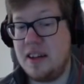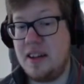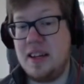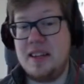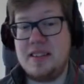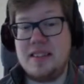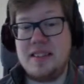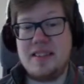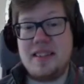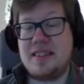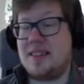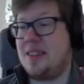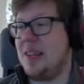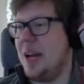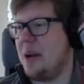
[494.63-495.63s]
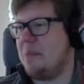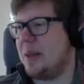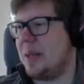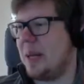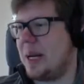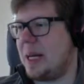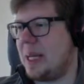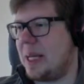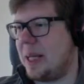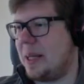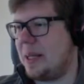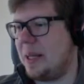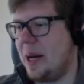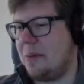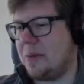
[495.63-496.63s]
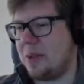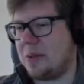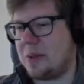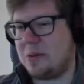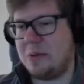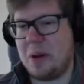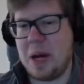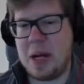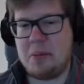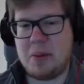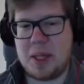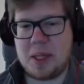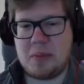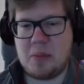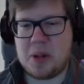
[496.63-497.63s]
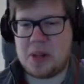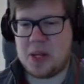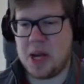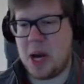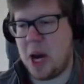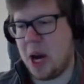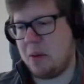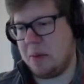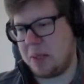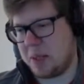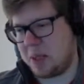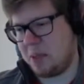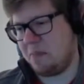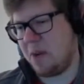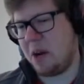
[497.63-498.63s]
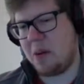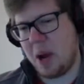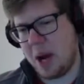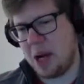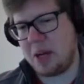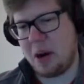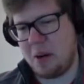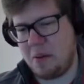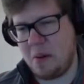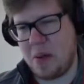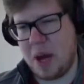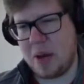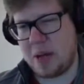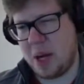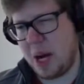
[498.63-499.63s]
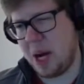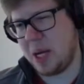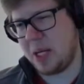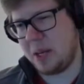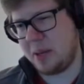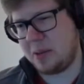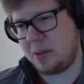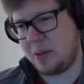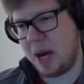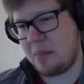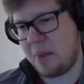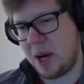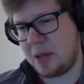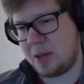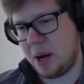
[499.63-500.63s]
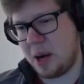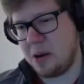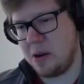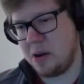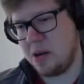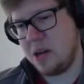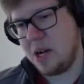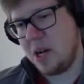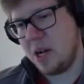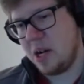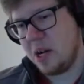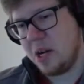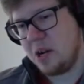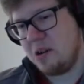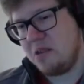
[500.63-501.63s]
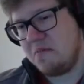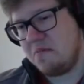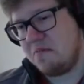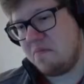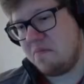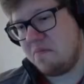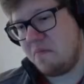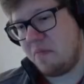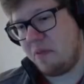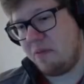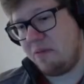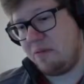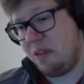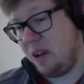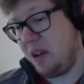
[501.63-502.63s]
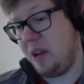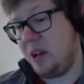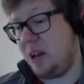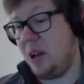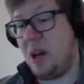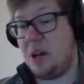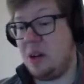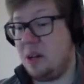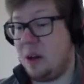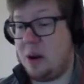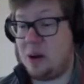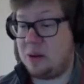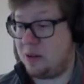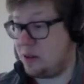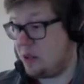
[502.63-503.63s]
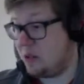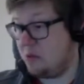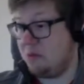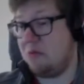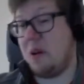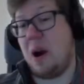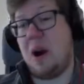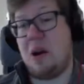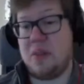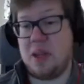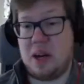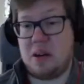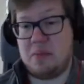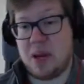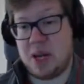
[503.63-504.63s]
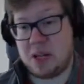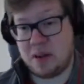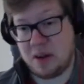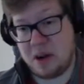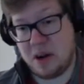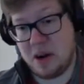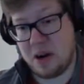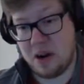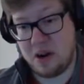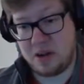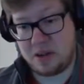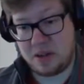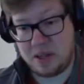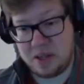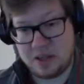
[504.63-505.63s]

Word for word: Is it the Sea Emperor like left a trail when it went? Yeah, I was very hangover that day and I dragged my entire thing along the ground and I'm like, arg.